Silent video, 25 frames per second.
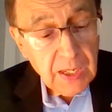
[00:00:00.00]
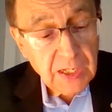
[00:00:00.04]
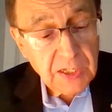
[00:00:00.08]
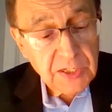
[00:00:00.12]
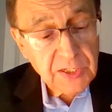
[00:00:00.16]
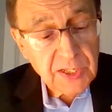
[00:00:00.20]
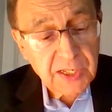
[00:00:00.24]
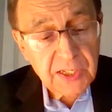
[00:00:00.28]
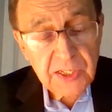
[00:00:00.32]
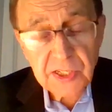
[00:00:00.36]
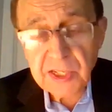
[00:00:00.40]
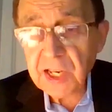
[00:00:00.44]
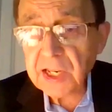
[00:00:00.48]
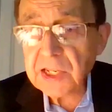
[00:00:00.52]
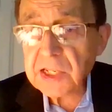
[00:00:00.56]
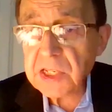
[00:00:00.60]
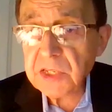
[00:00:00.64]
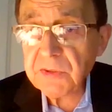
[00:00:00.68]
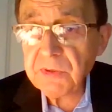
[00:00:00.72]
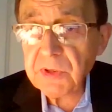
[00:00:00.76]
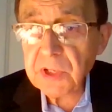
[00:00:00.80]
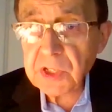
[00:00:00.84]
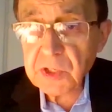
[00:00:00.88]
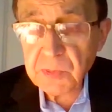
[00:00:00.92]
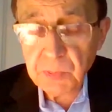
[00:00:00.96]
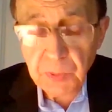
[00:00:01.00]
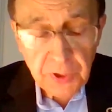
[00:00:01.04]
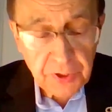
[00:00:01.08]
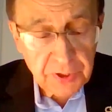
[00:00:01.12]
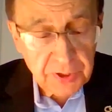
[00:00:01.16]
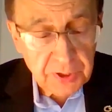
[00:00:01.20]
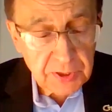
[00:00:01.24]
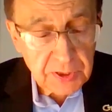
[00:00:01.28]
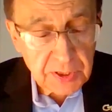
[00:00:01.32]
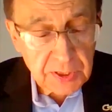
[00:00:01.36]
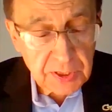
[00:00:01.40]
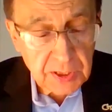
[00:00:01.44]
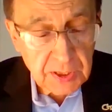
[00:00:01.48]
He has extensive
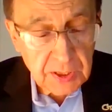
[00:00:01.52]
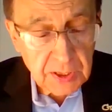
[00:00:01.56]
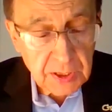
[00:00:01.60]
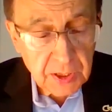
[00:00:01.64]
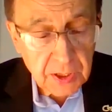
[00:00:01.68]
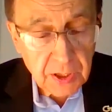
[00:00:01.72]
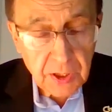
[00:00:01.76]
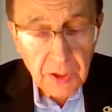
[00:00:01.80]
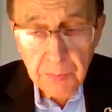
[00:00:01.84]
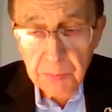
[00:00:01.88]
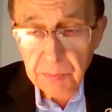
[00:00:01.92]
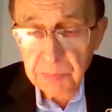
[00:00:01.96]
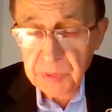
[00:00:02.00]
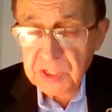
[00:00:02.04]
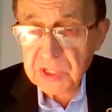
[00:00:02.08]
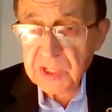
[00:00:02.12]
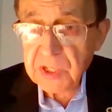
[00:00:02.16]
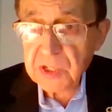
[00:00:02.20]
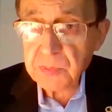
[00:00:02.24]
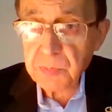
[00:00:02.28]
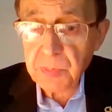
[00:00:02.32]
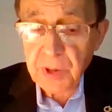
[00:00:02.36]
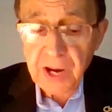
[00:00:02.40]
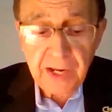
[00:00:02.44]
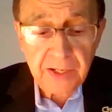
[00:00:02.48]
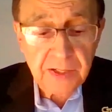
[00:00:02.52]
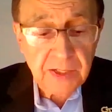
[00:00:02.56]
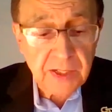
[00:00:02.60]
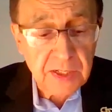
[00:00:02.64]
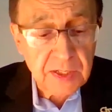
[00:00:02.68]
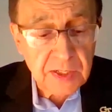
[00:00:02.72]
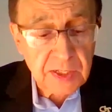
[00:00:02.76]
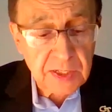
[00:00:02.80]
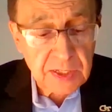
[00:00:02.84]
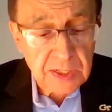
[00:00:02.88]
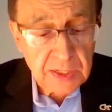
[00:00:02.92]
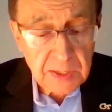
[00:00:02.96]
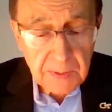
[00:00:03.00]
experience in business
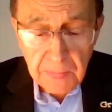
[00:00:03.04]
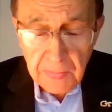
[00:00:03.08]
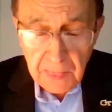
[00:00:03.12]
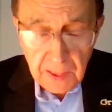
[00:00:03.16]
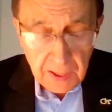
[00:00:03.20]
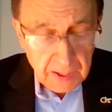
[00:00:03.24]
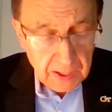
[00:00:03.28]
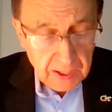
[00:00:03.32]
practice,